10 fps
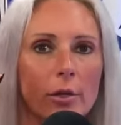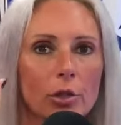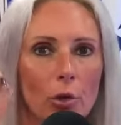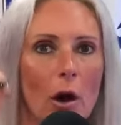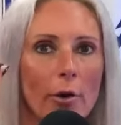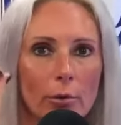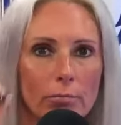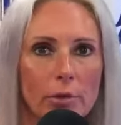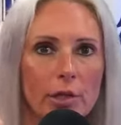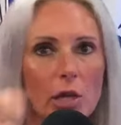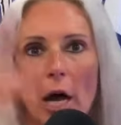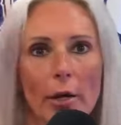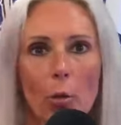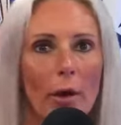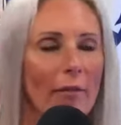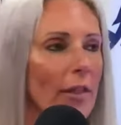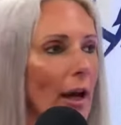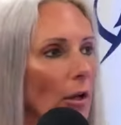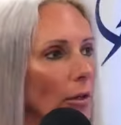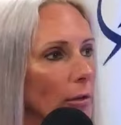Toronto Sun or whatever the
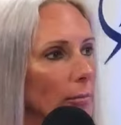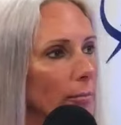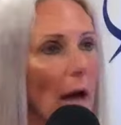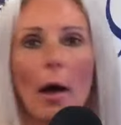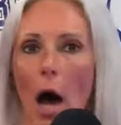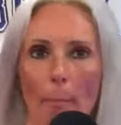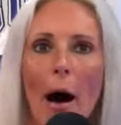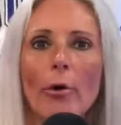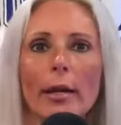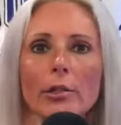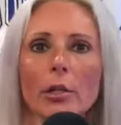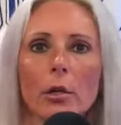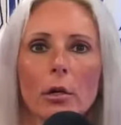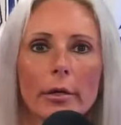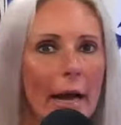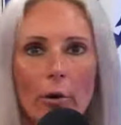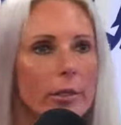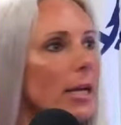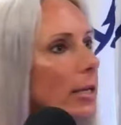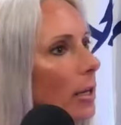hell about it. Guaranteed.